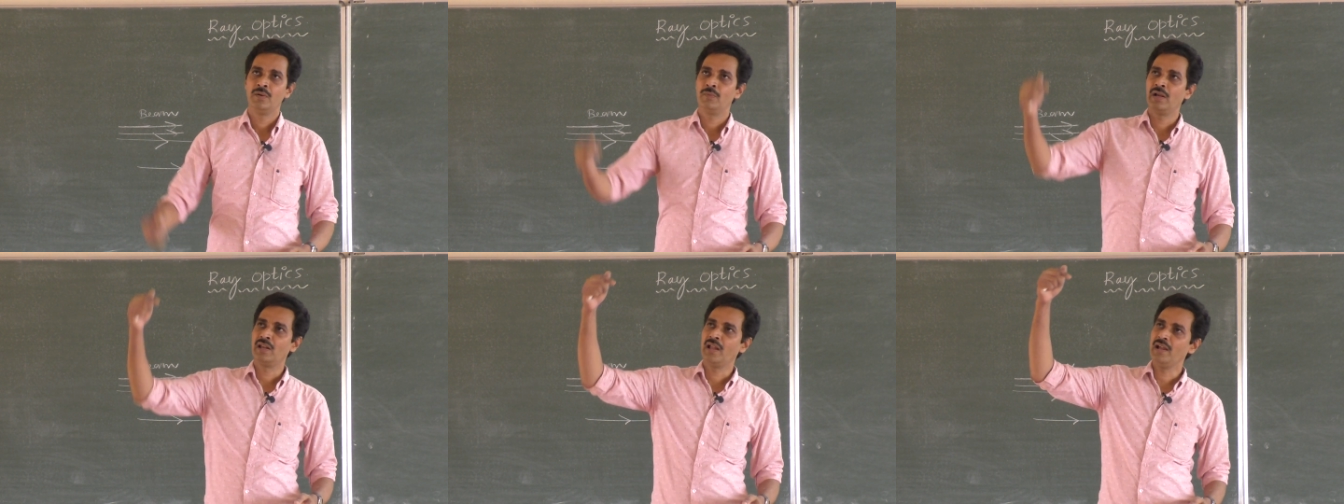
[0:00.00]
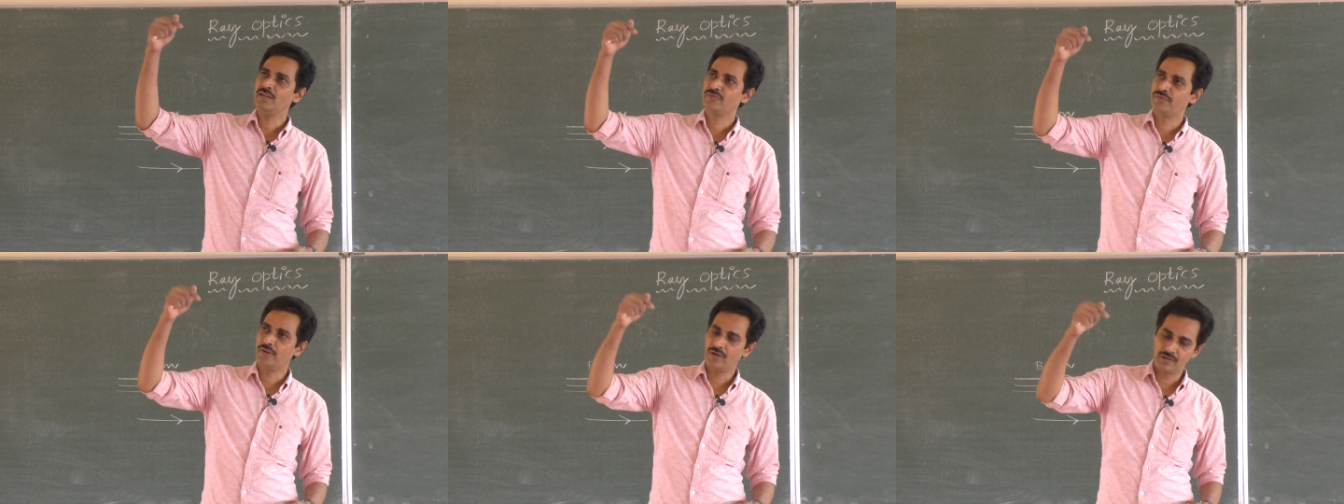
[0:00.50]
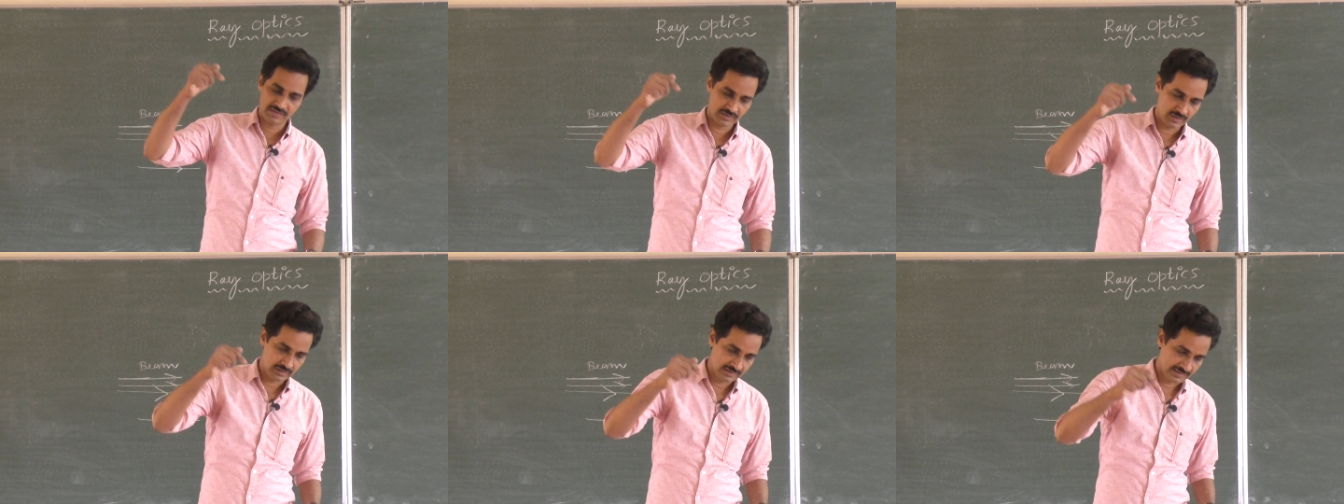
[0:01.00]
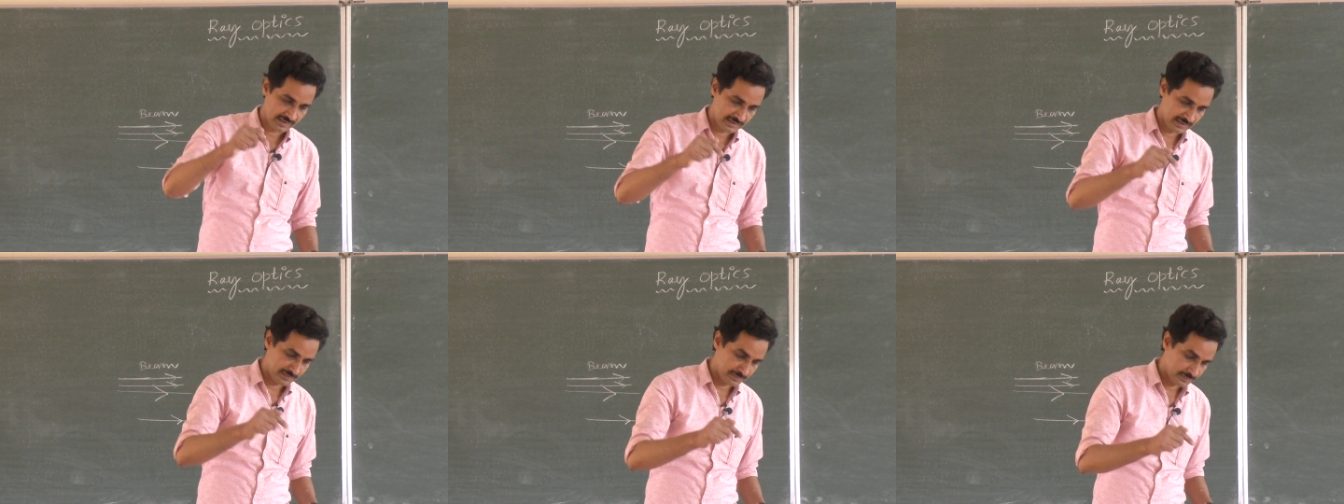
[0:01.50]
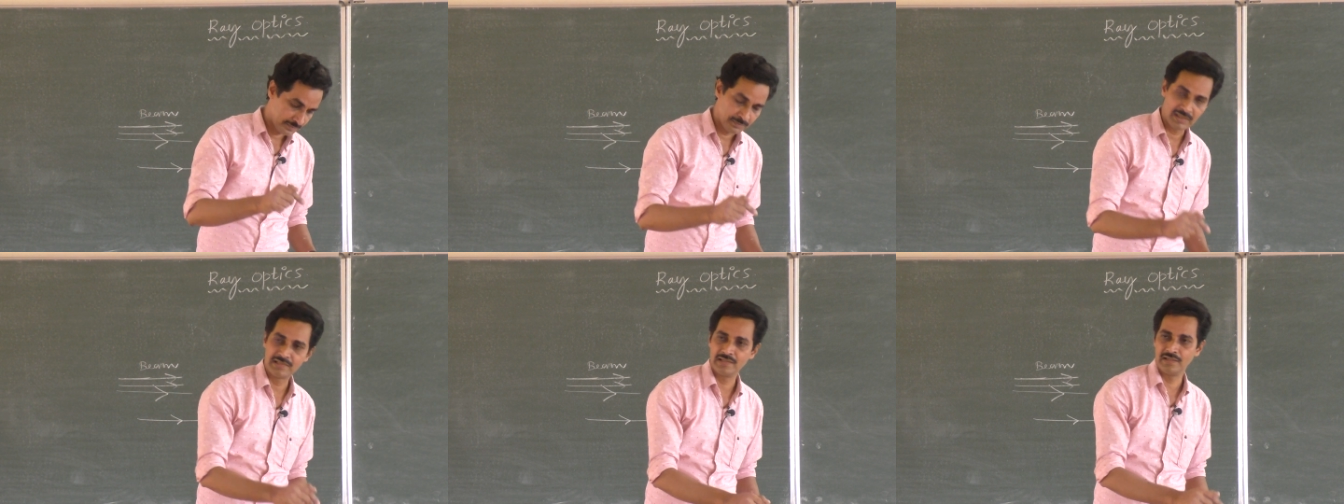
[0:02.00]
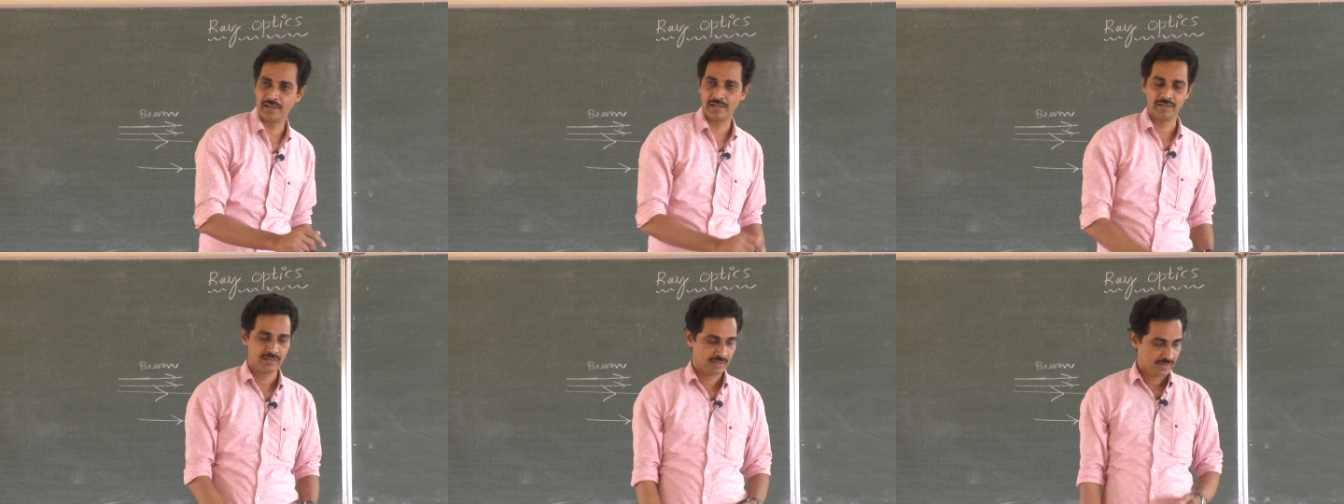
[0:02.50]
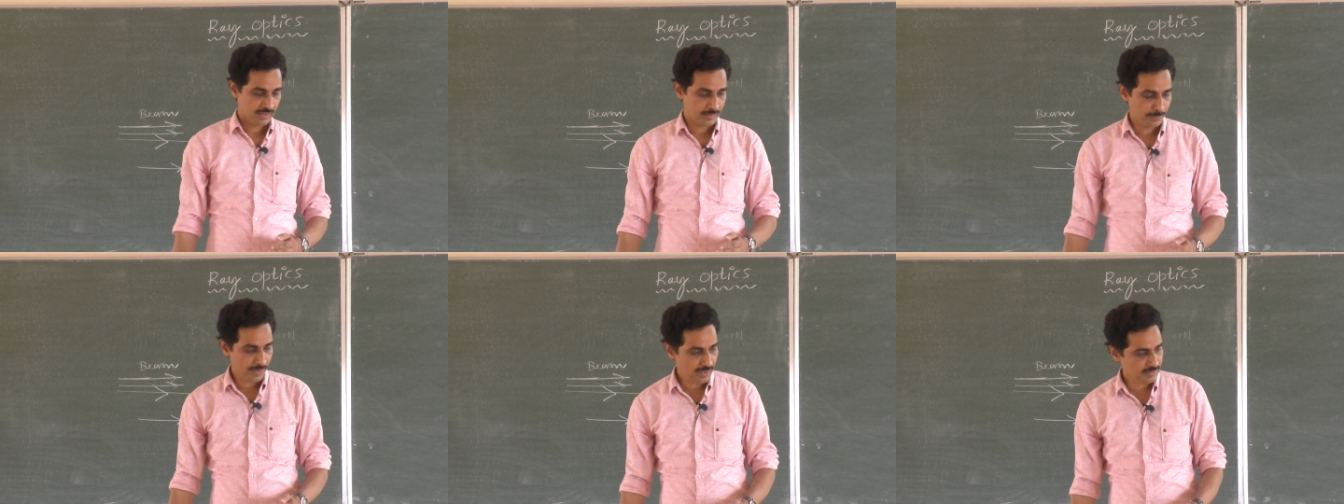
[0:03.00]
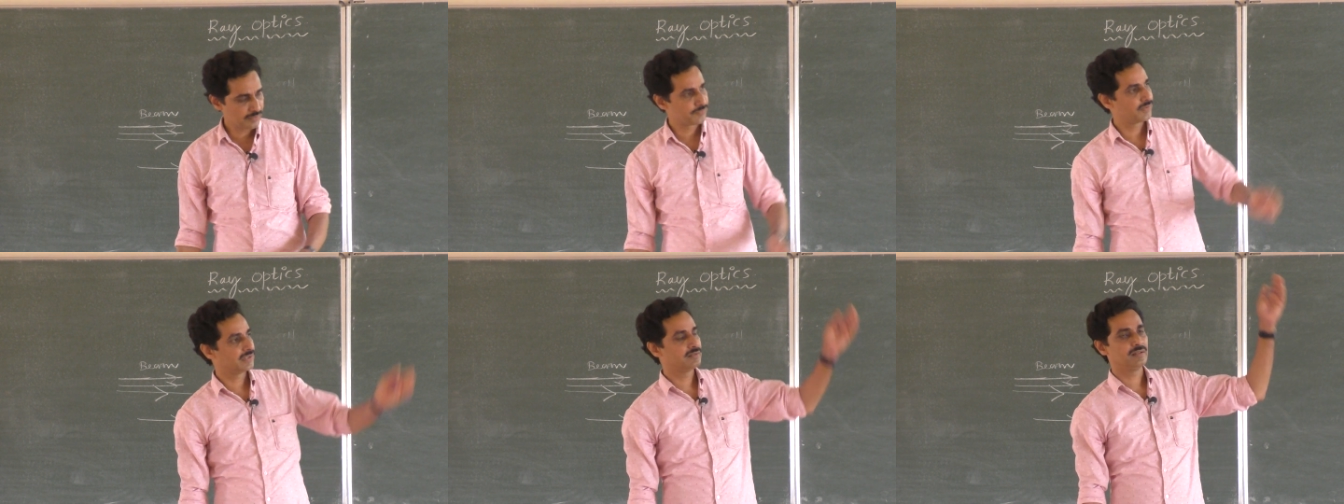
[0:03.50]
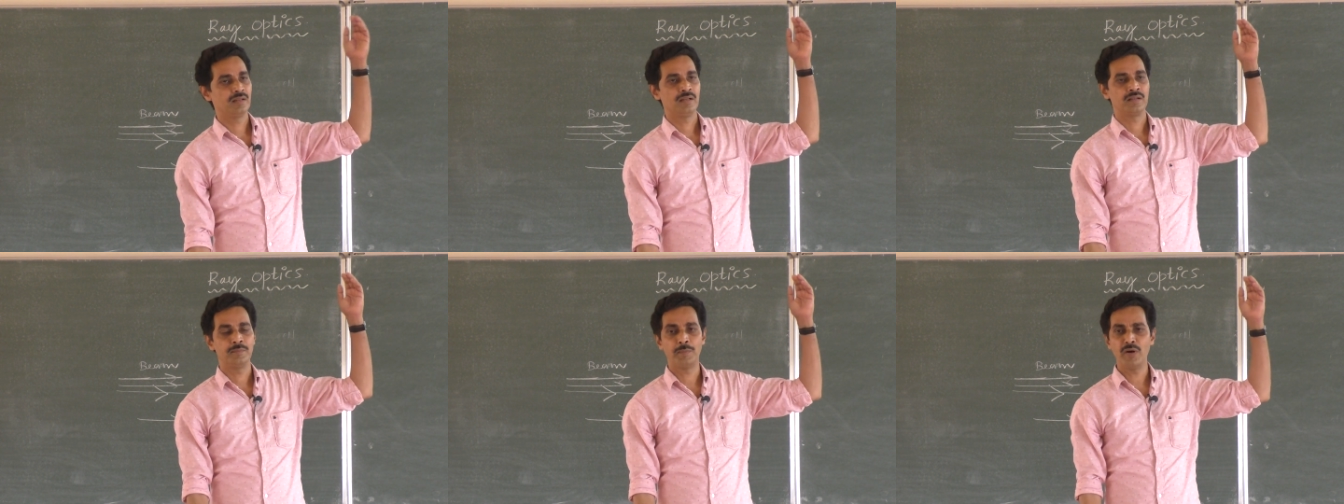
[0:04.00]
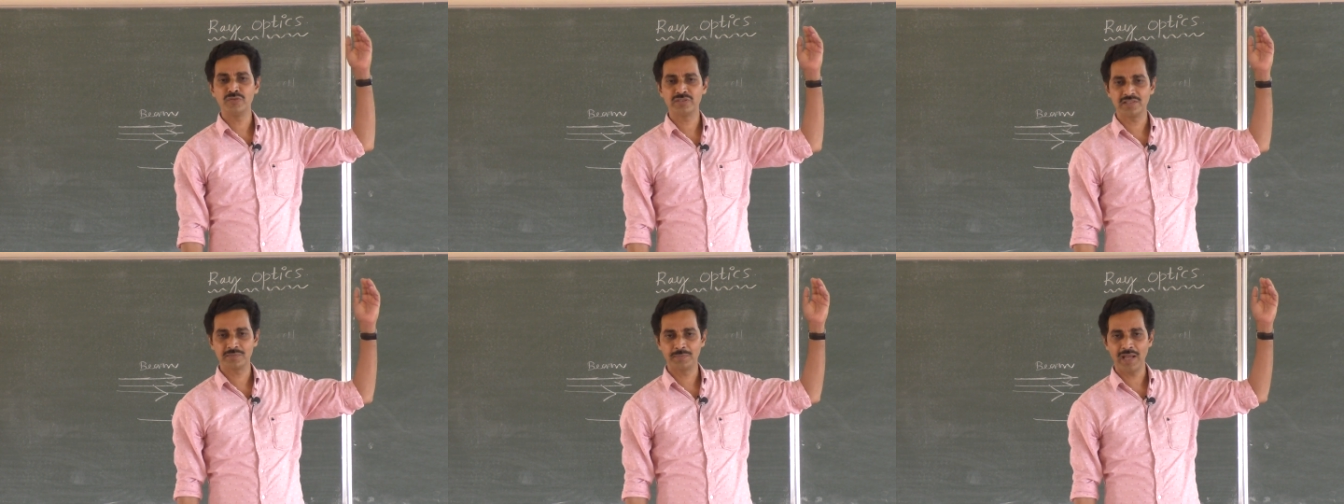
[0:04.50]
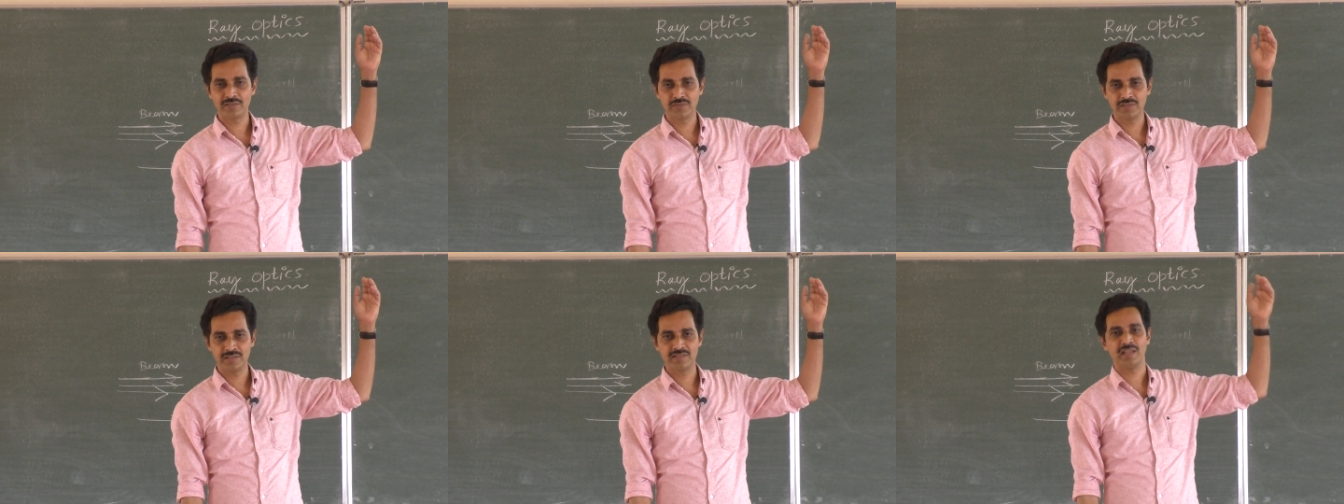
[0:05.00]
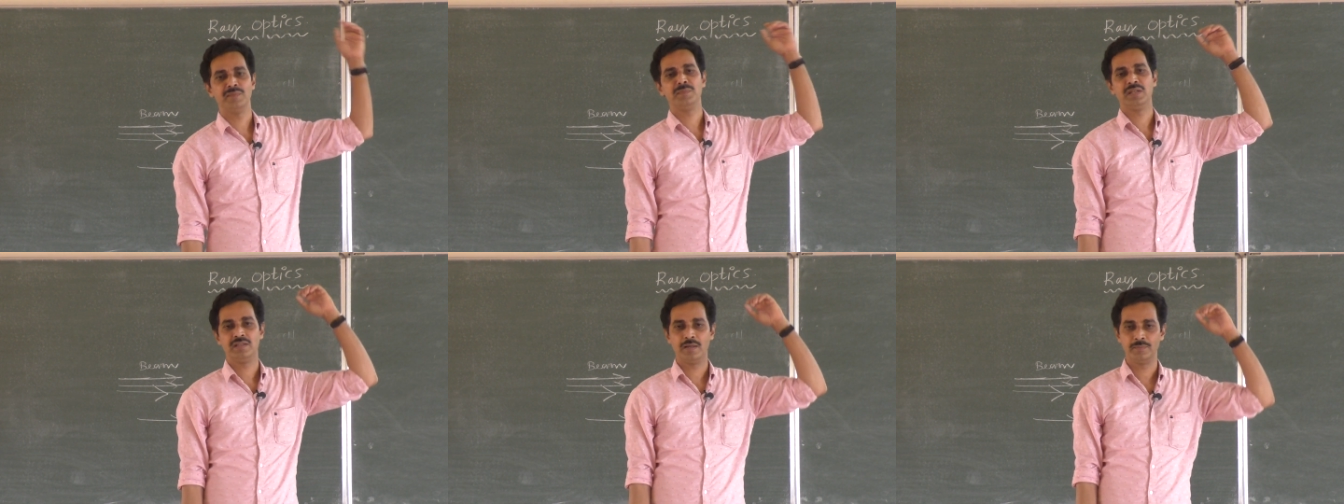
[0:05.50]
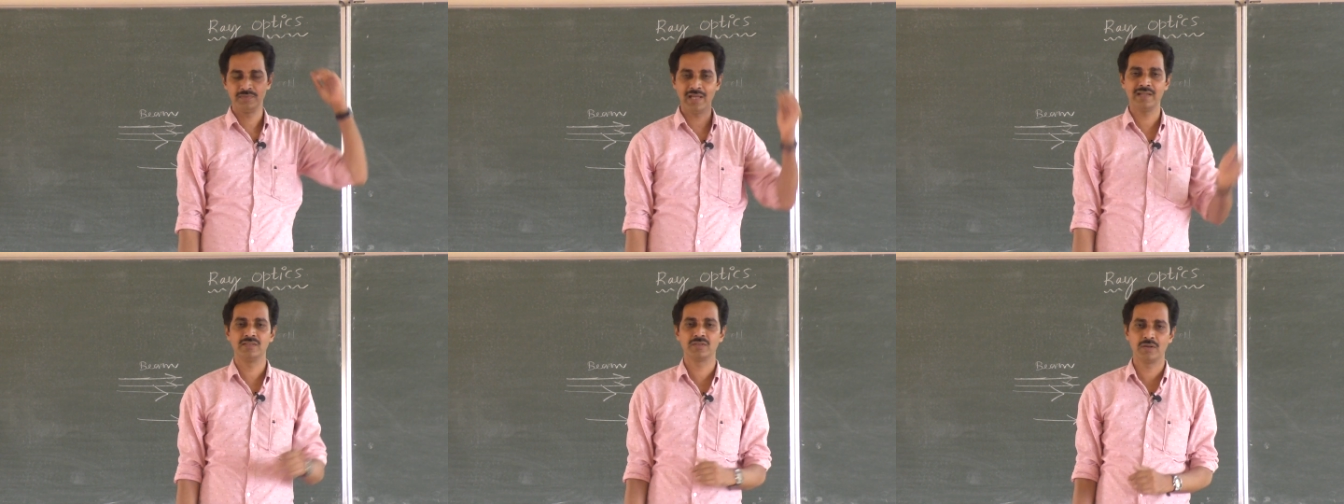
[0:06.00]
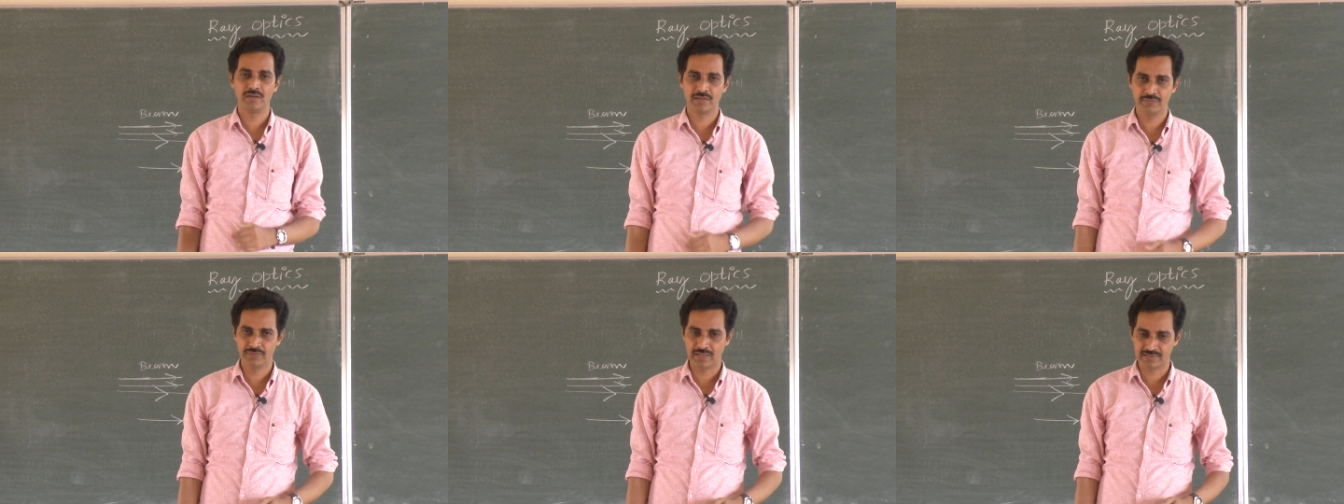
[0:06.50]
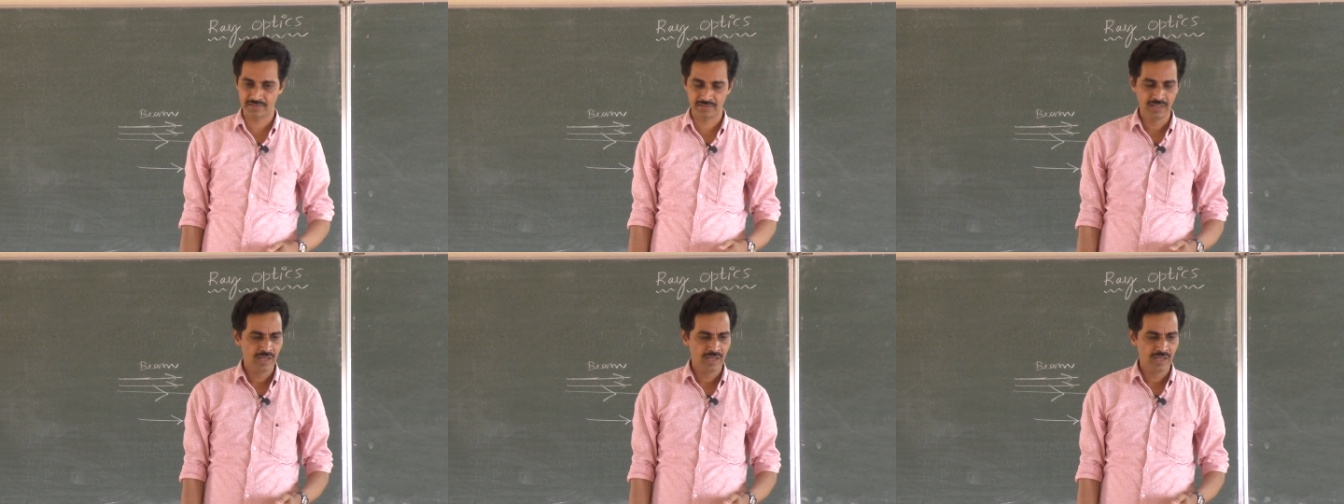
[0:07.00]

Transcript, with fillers: When light falls on certain material, a part of it bounces back to the same medium. That is called reflection.